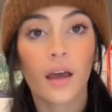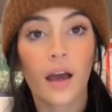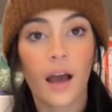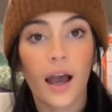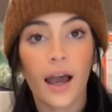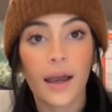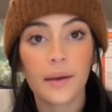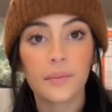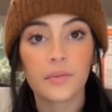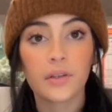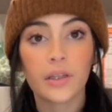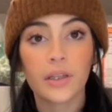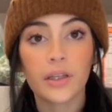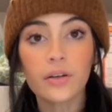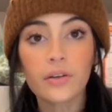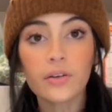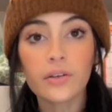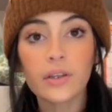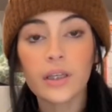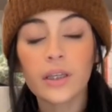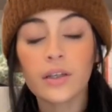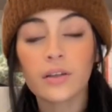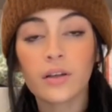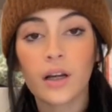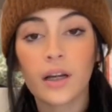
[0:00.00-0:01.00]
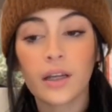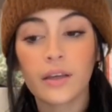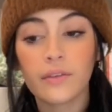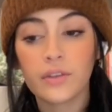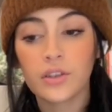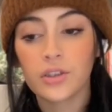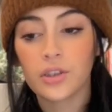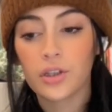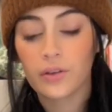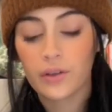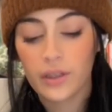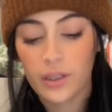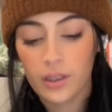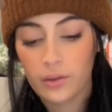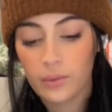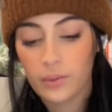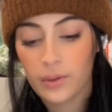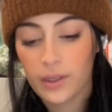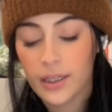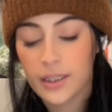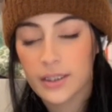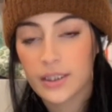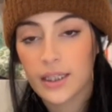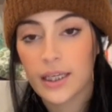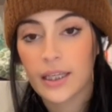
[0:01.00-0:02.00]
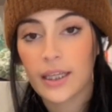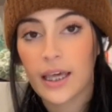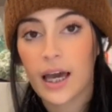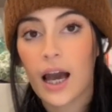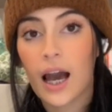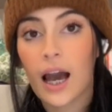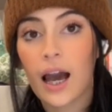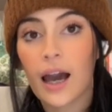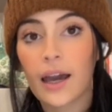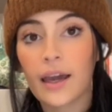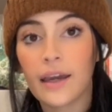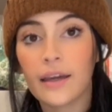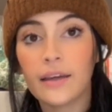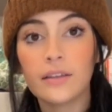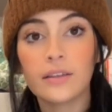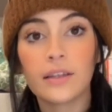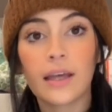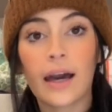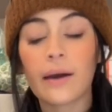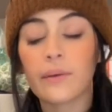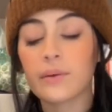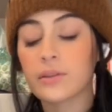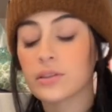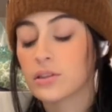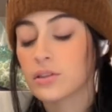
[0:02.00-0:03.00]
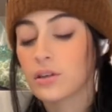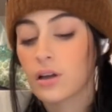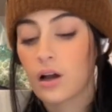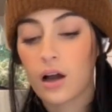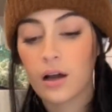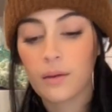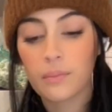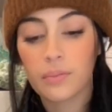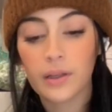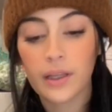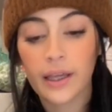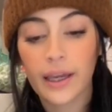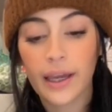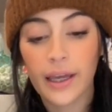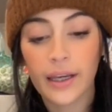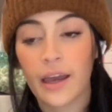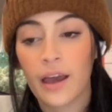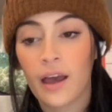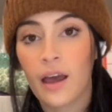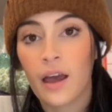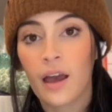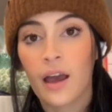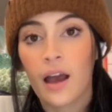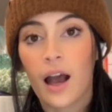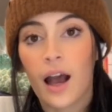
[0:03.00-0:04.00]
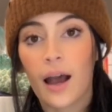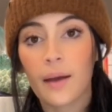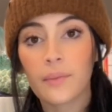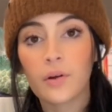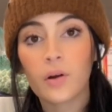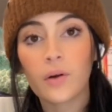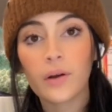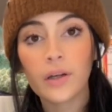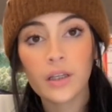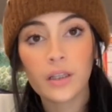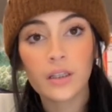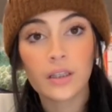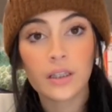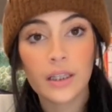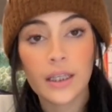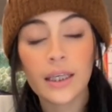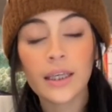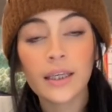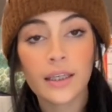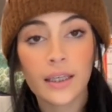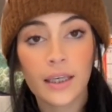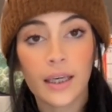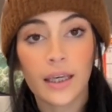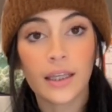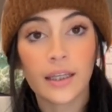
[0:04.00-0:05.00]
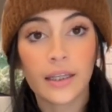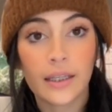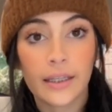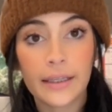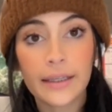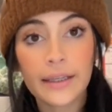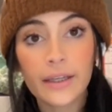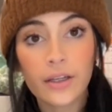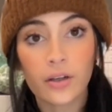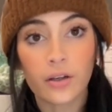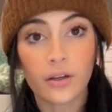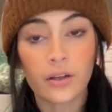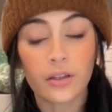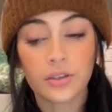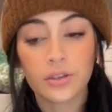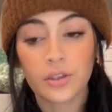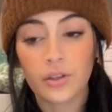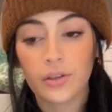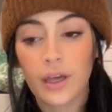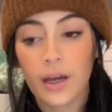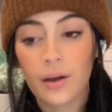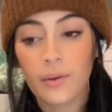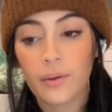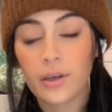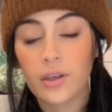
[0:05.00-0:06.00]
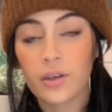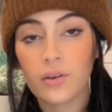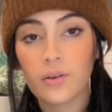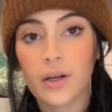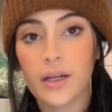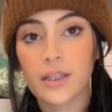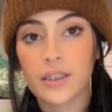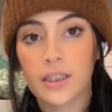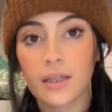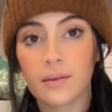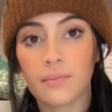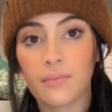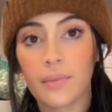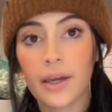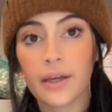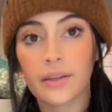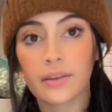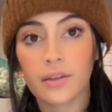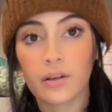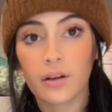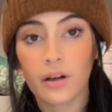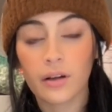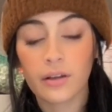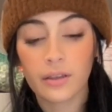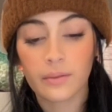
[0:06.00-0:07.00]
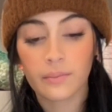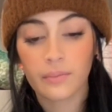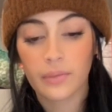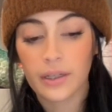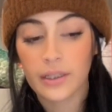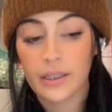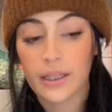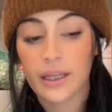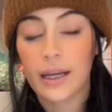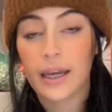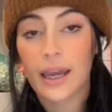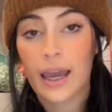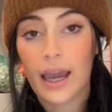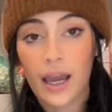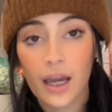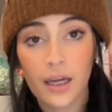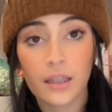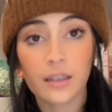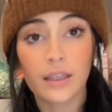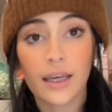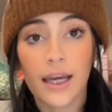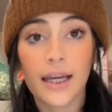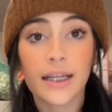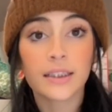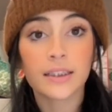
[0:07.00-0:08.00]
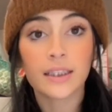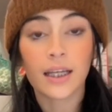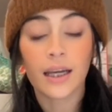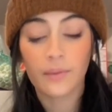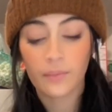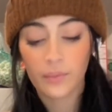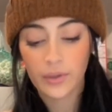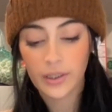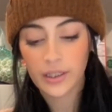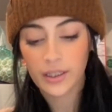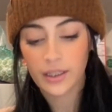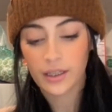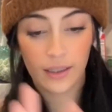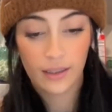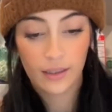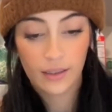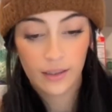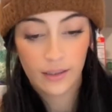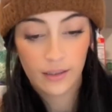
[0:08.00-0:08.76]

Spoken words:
I'm literally not even joking you when I say that was not planned. I'm going to link it here so that way you guys can make the garlic bread that I had last time with it.